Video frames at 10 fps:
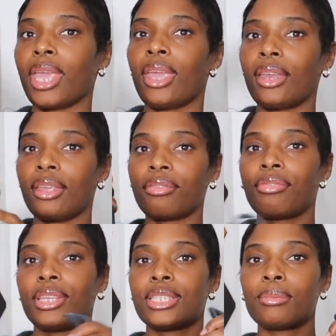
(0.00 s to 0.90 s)
and it
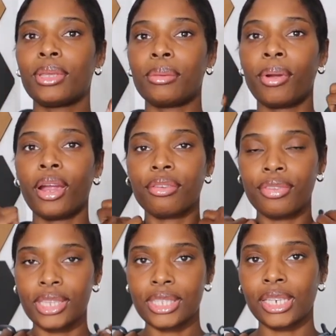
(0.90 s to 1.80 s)
fits me
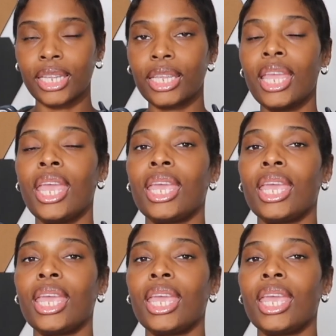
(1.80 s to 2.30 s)
perfectly.